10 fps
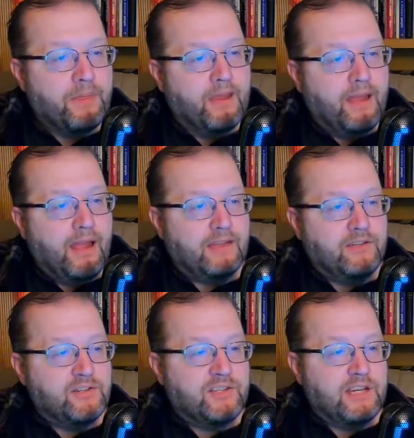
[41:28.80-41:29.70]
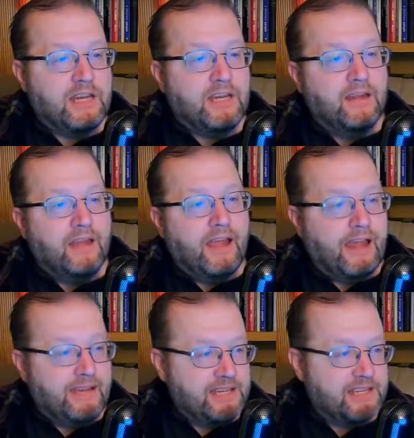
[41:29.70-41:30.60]
and you see,
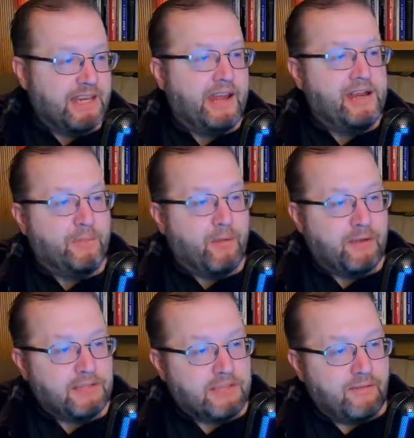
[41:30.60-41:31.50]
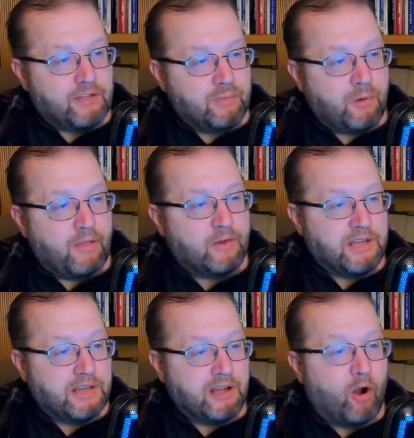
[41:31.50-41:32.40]
and he said in the presence of his brothers
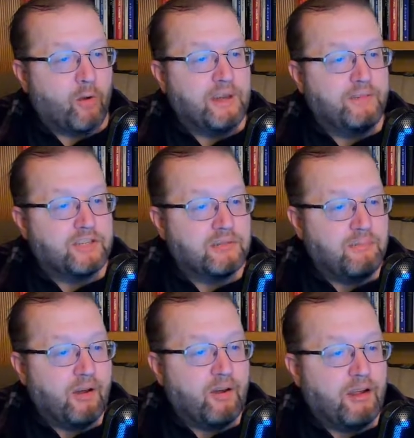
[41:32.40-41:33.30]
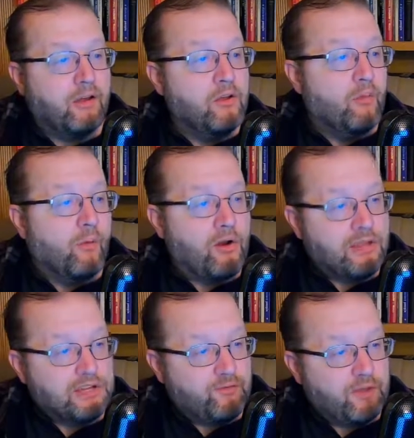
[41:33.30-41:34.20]
and the army of Samaria, what are
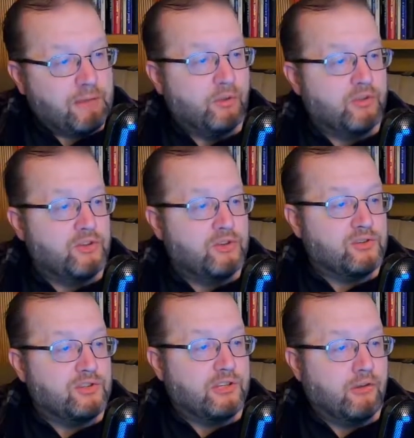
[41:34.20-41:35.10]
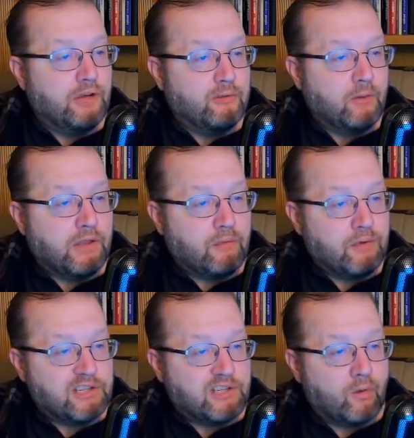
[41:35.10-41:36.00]
these feeble Jews doing? Will they
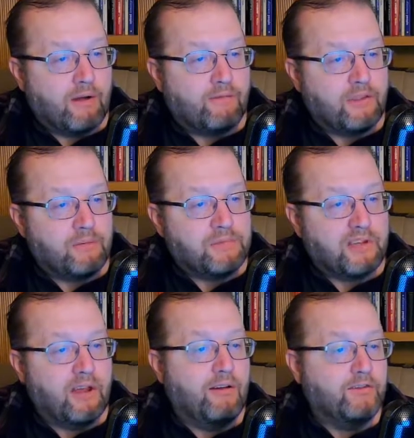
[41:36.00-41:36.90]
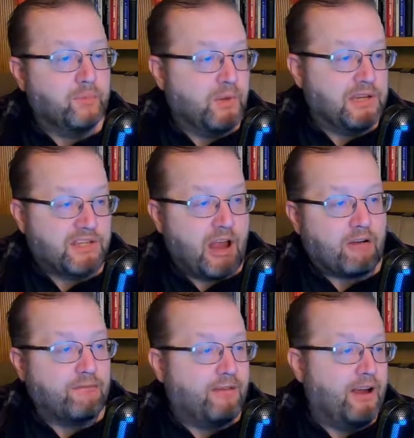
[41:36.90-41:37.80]
restore it for themselves? Will they
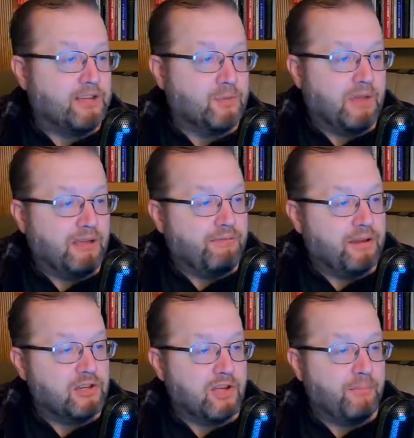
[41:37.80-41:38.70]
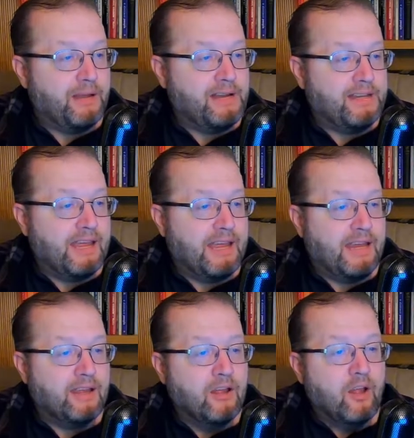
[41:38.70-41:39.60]
sacrifice? Will they finish up in a
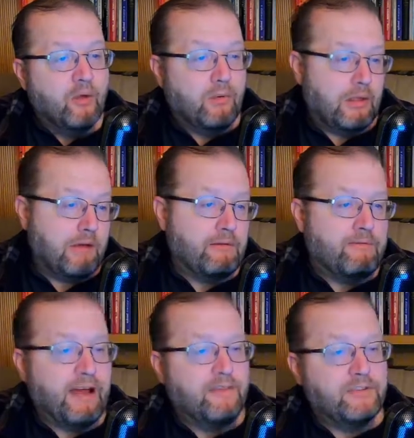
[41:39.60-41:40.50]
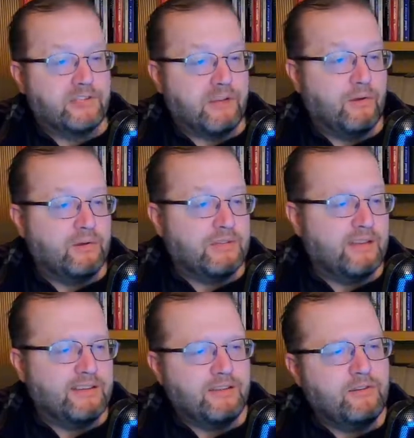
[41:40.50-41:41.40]
day? Will they revive the stones?
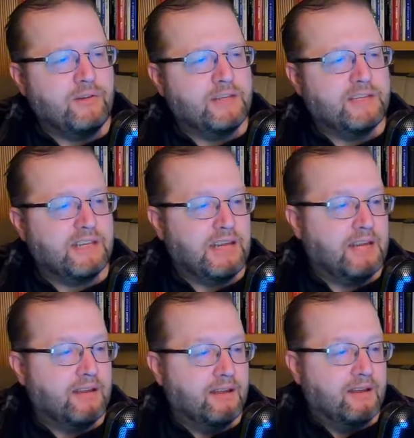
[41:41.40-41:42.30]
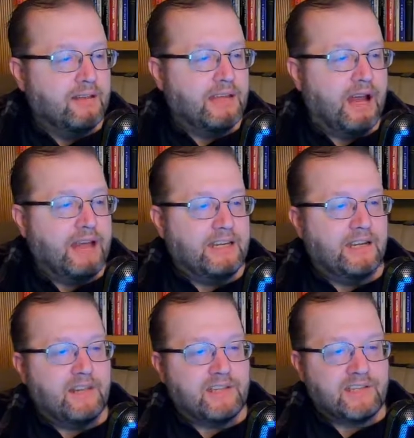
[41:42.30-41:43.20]
As you can see the idea
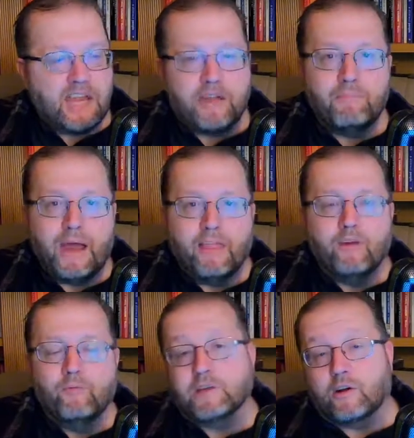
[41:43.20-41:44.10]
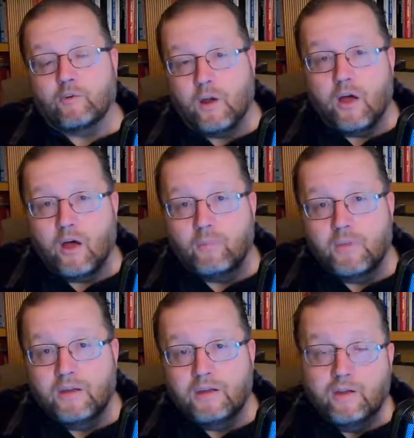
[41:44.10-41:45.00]
that Sanballat was a crumb
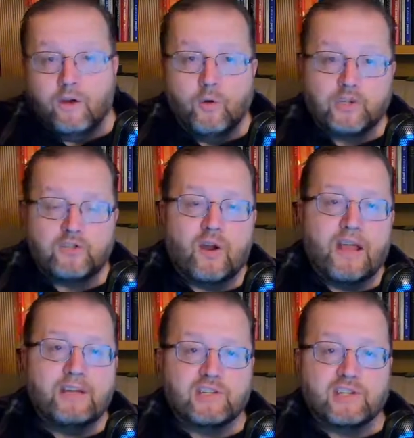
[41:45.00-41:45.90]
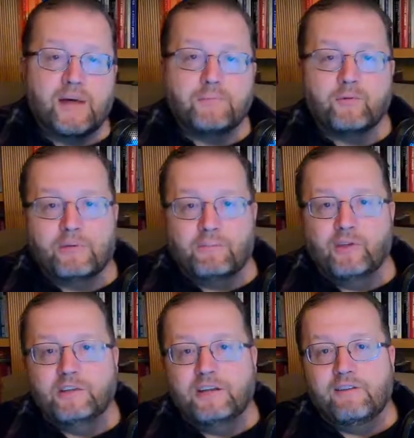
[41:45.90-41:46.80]
who was trying to stop the
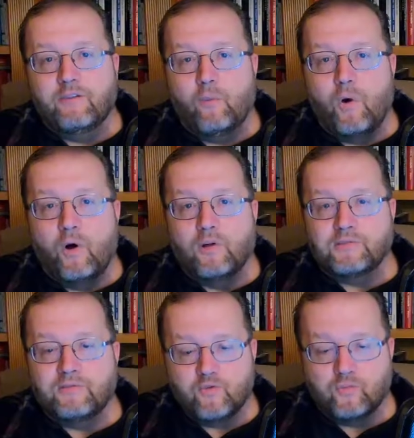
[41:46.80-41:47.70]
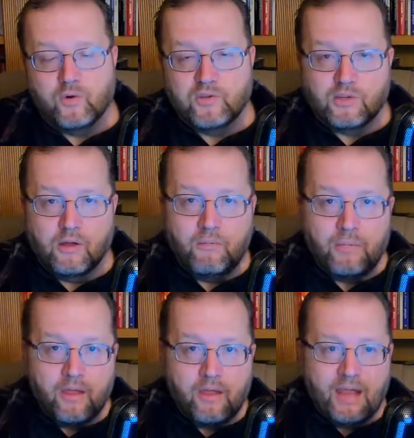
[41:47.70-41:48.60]
rebuilding of the walls of Jerusalem,
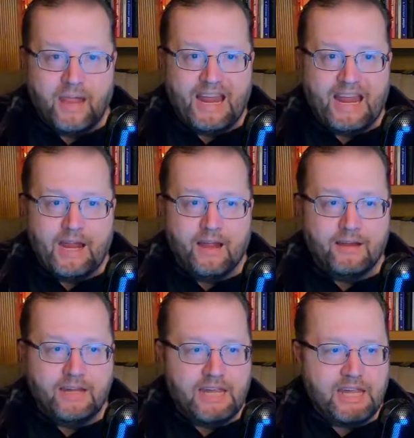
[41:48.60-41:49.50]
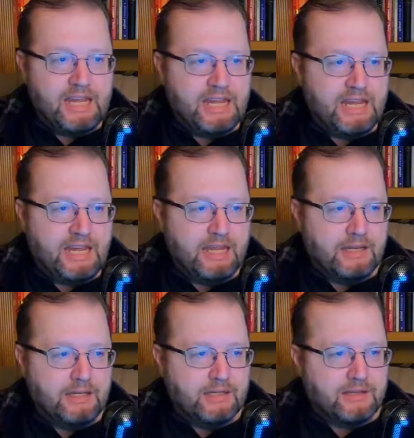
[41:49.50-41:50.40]
and he
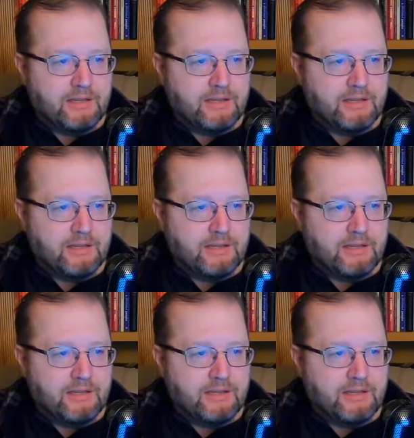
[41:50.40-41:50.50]
is